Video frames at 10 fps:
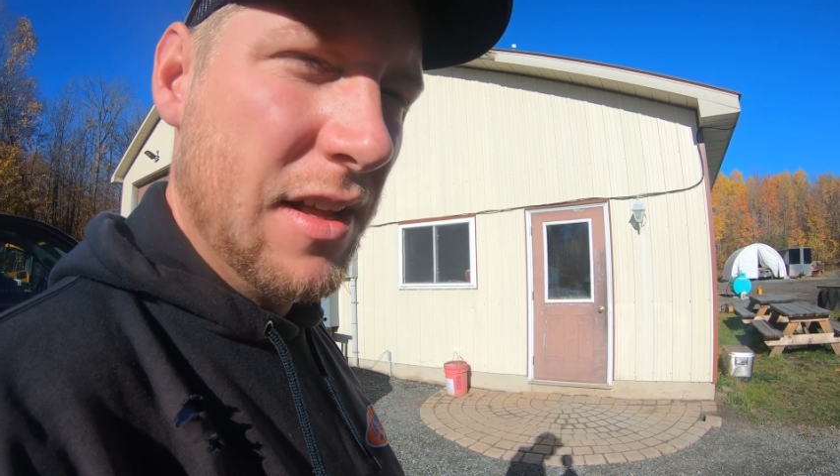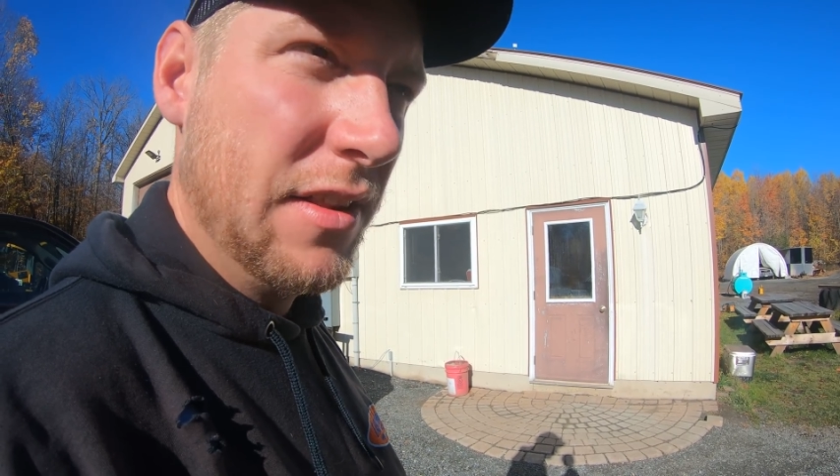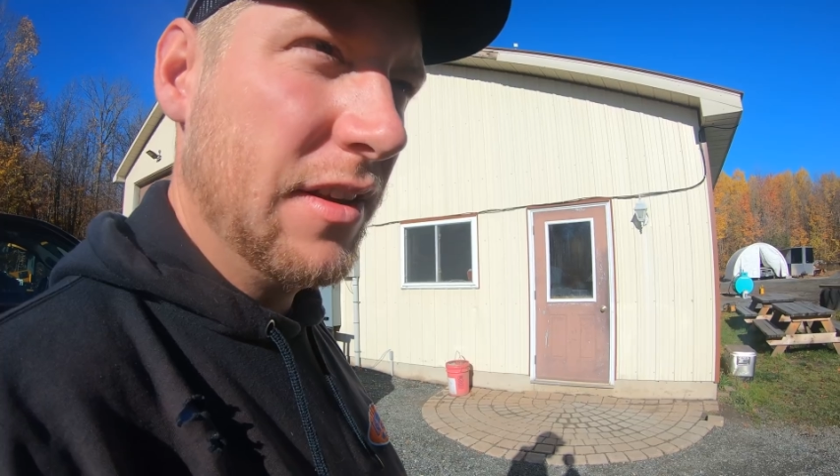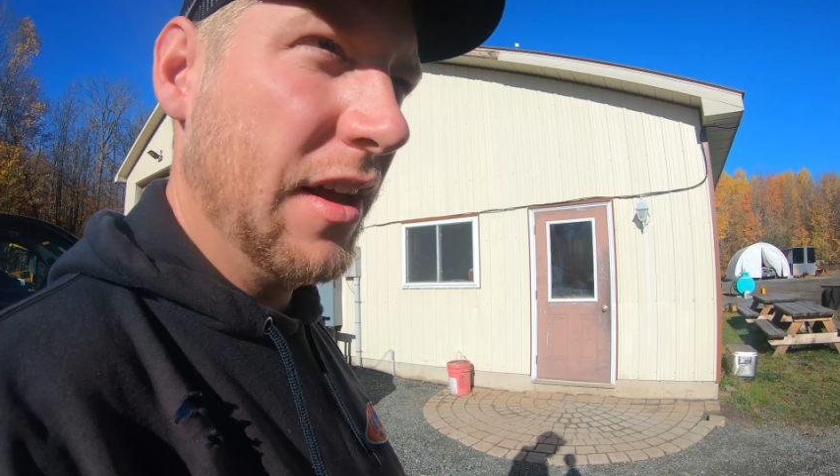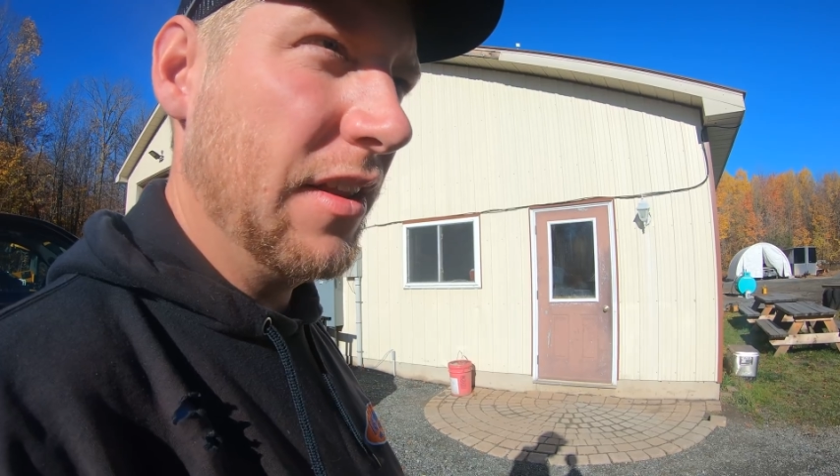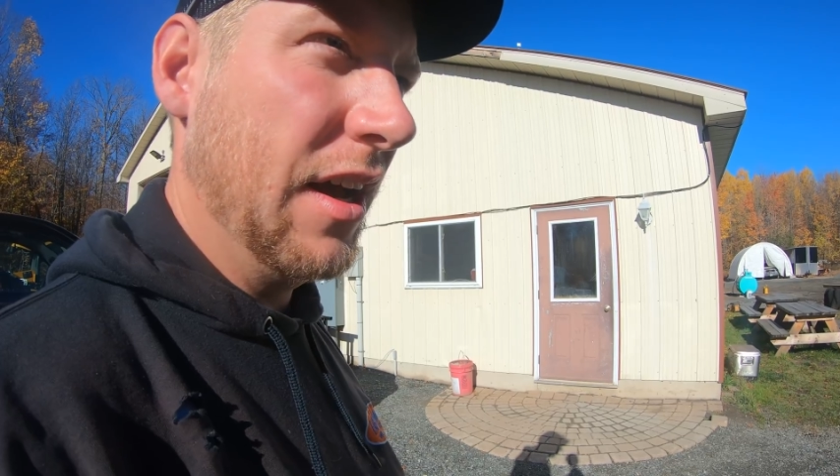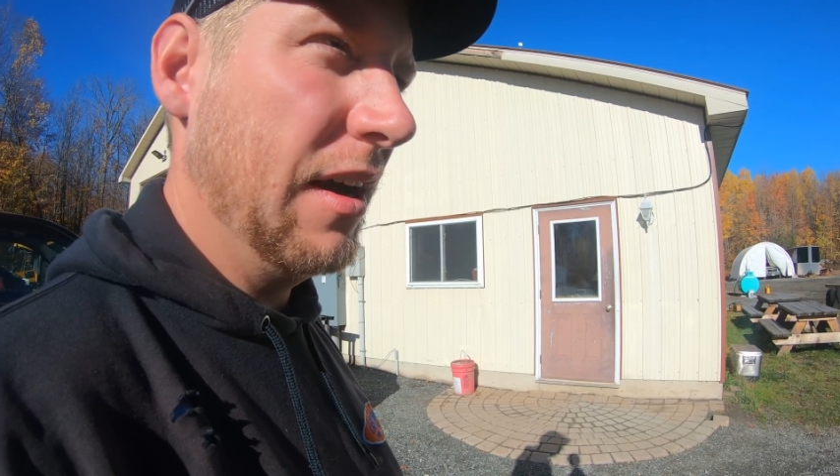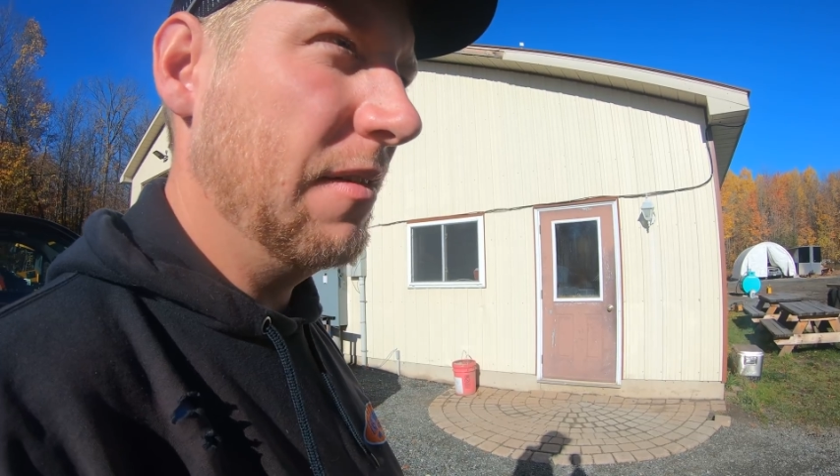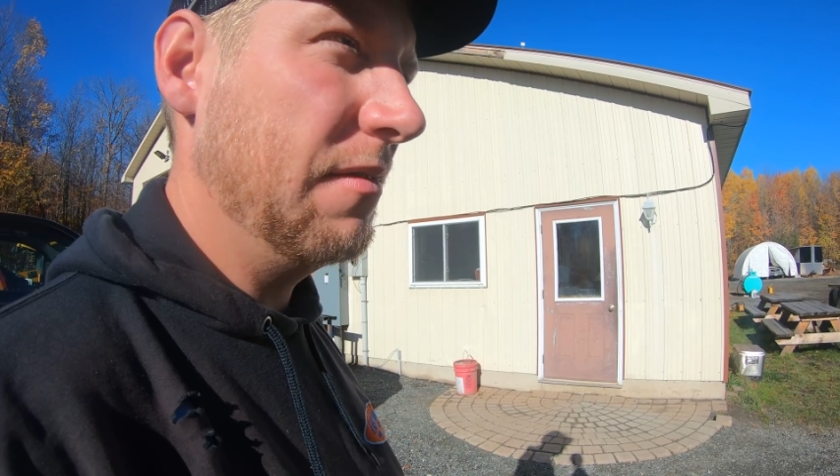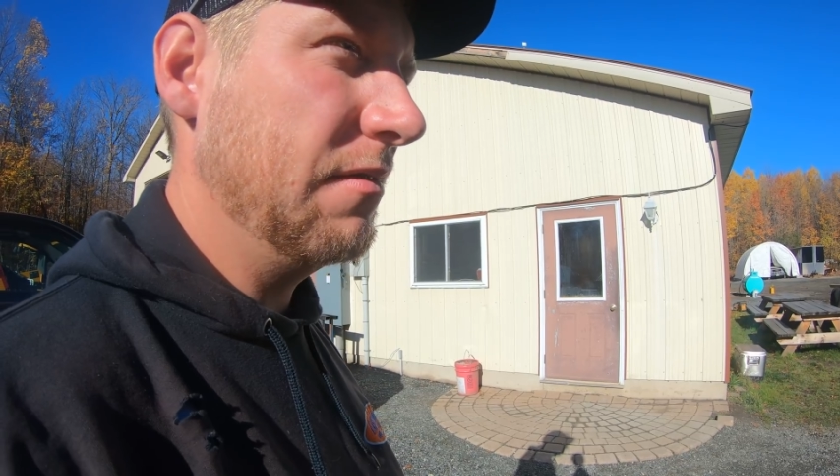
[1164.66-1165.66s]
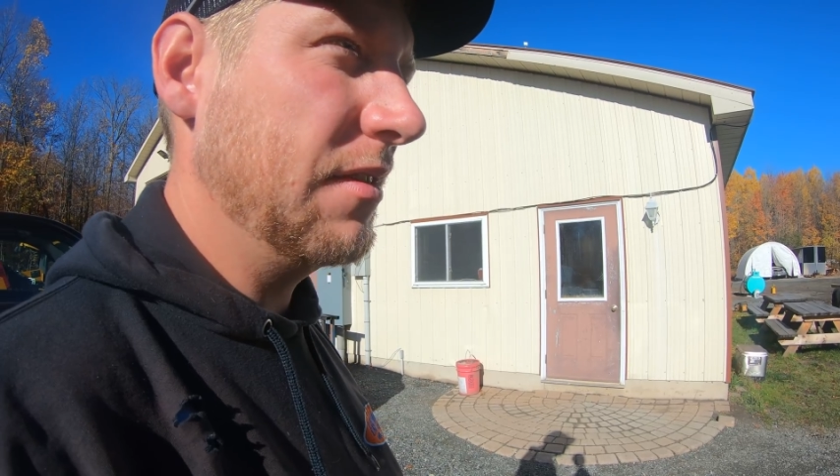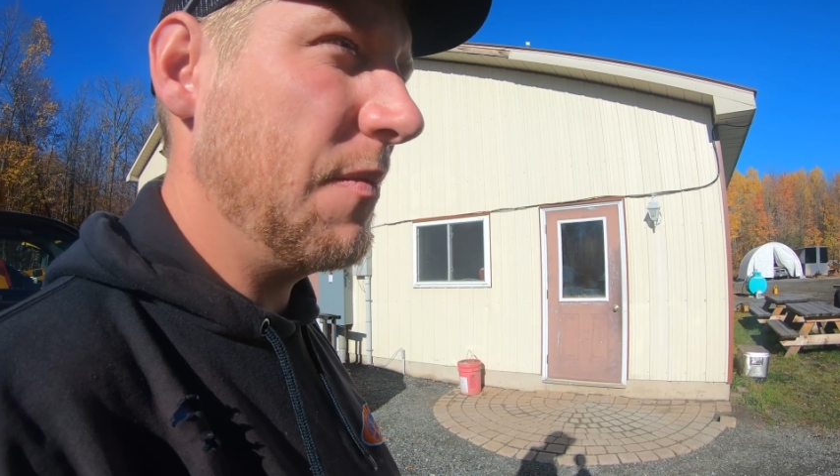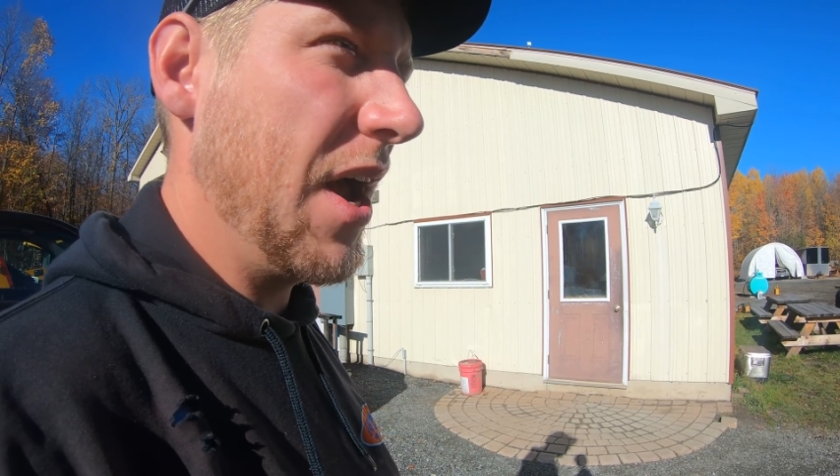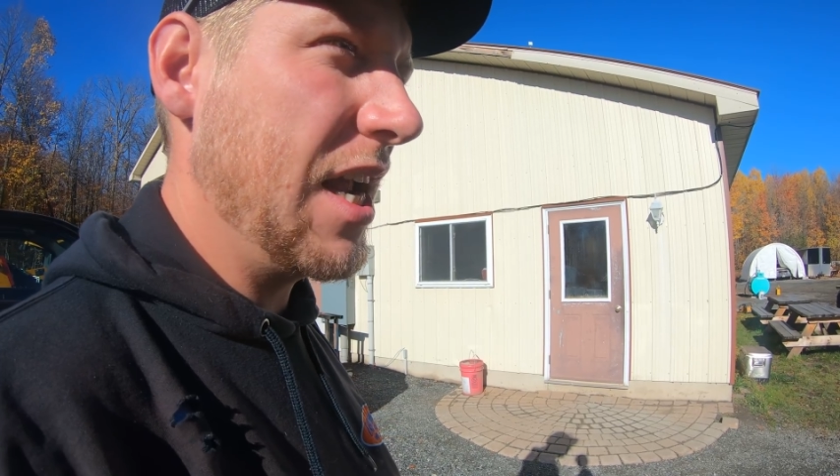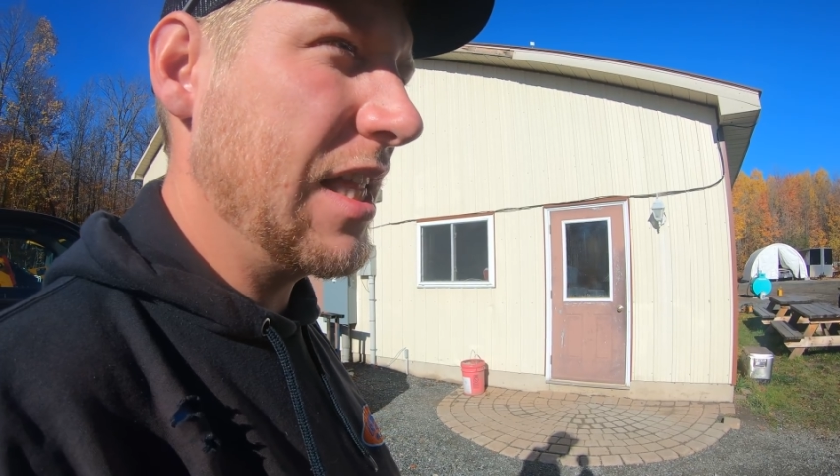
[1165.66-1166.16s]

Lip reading: the big